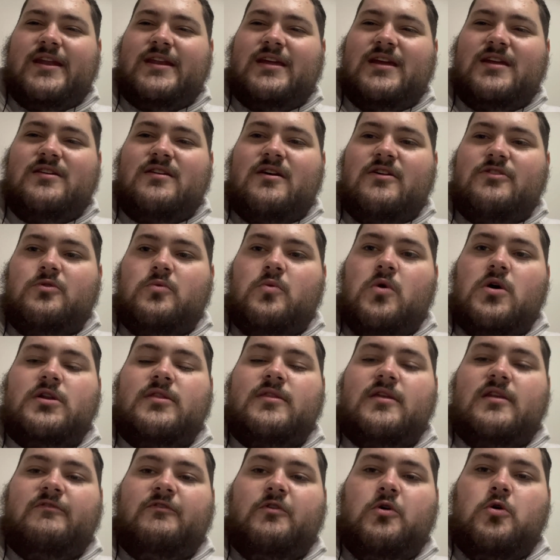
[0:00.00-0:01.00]
getting another one.
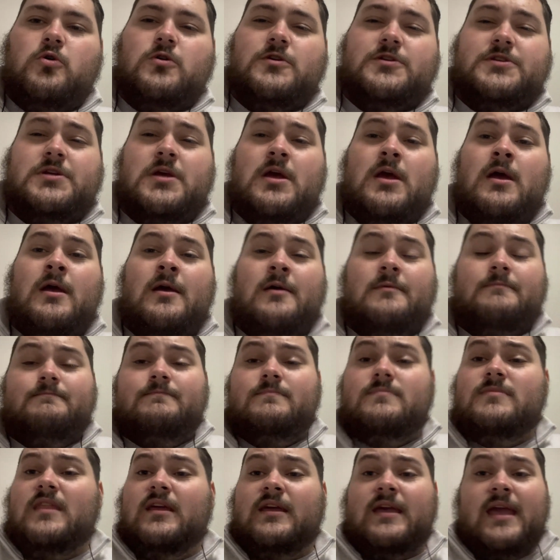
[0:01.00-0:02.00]
And then, of course,
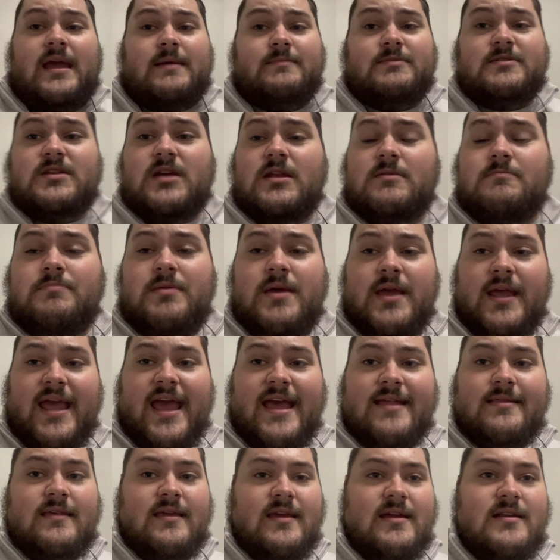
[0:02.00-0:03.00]
the Cam Sutton pick
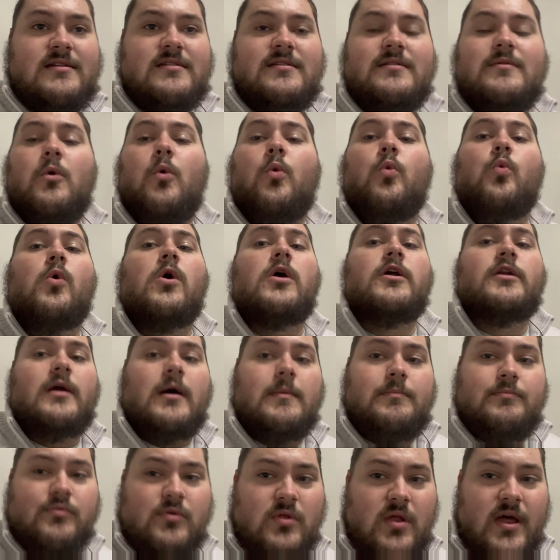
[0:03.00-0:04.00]
at the end. What
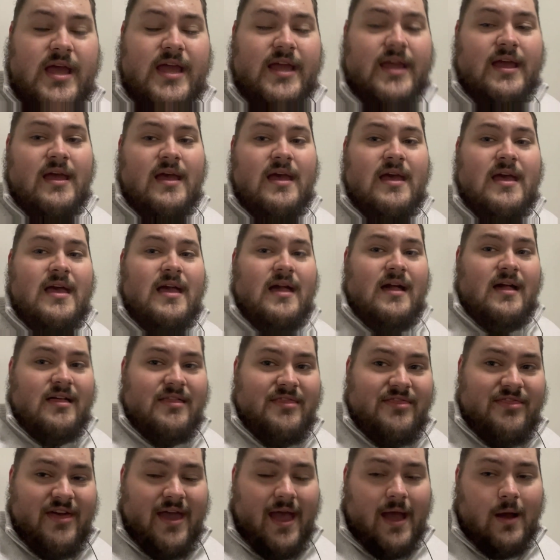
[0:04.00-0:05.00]
a play
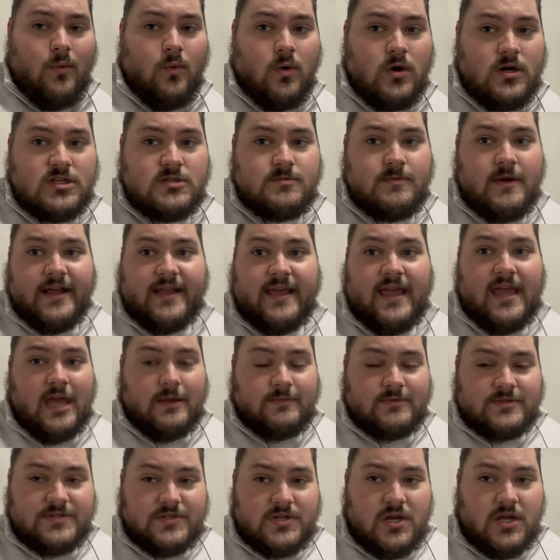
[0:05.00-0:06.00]
that was by
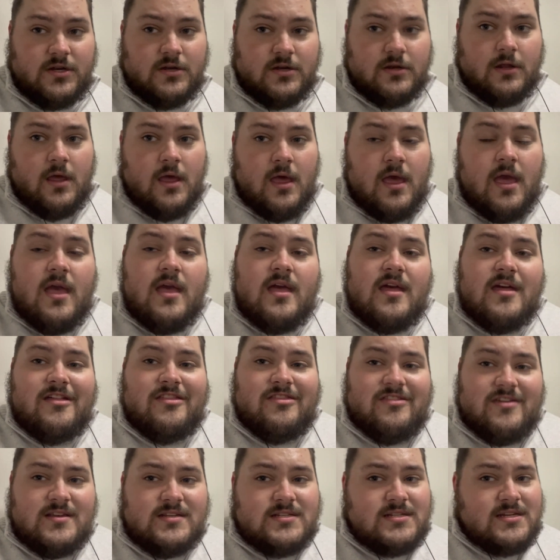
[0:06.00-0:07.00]
Cam Sutton.
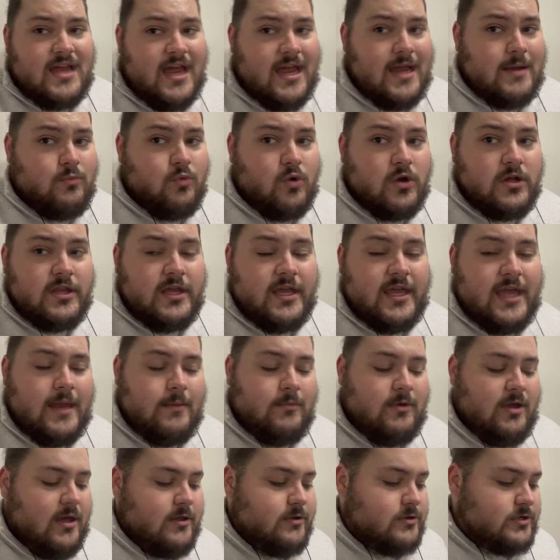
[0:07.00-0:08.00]
This game really
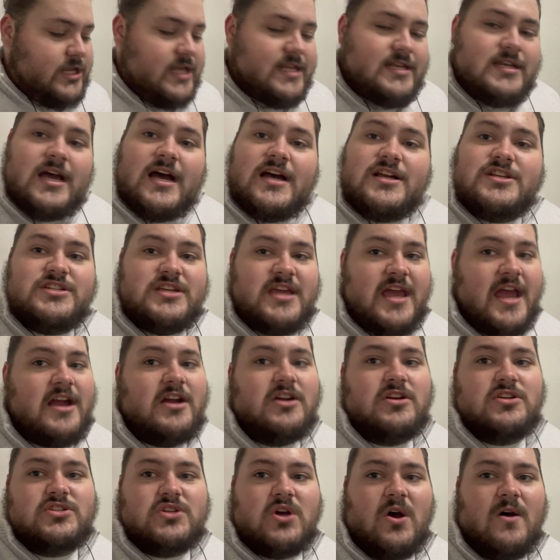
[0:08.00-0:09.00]
came together. Then Najee
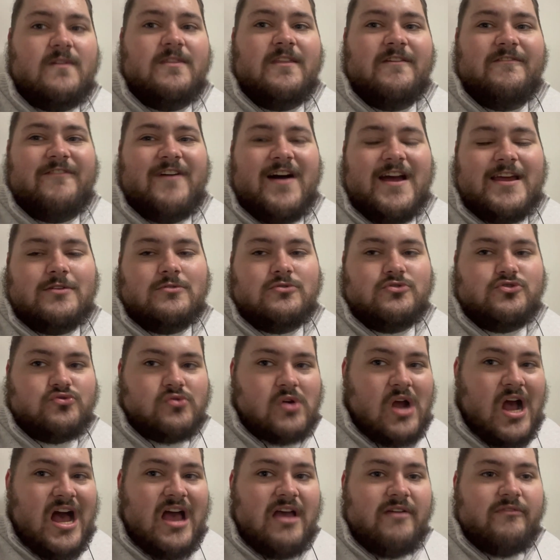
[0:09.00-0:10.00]
Harris on the final
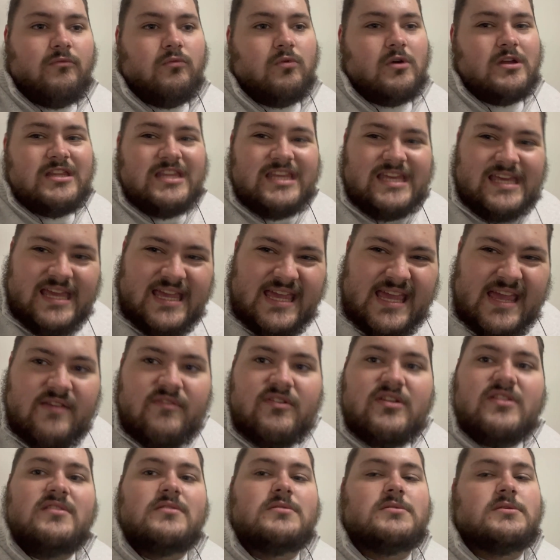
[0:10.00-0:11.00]
drive, really
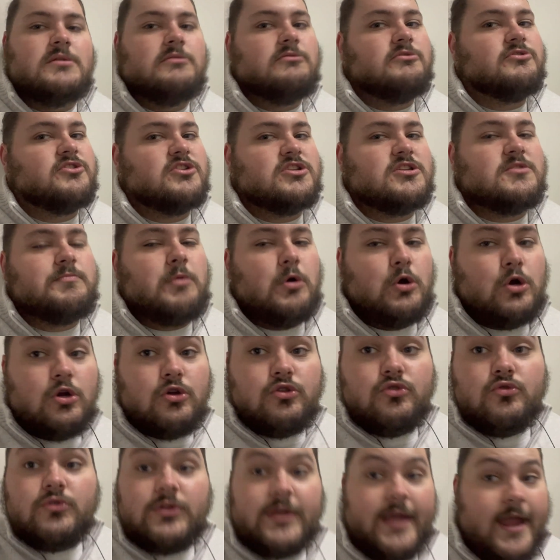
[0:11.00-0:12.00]
giving the Steelers a
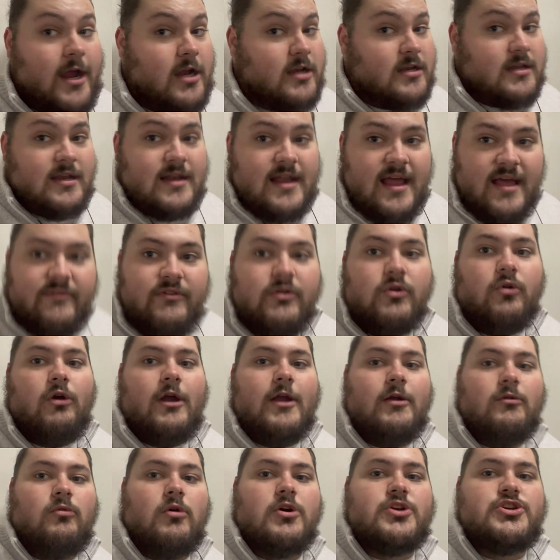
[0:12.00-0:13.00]
spark through the air. Didn't have a
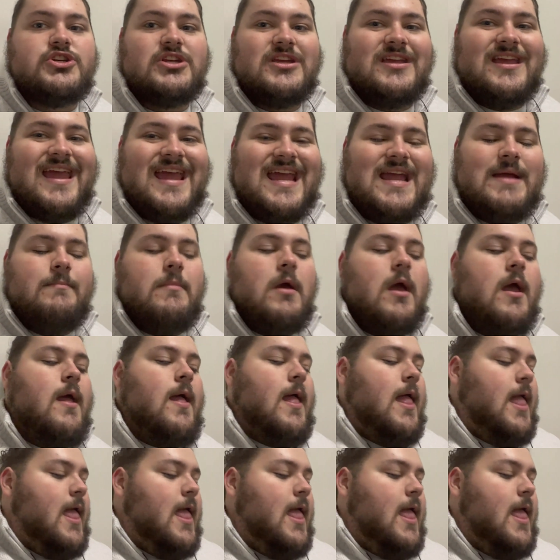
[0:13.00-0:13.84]
great rushing game.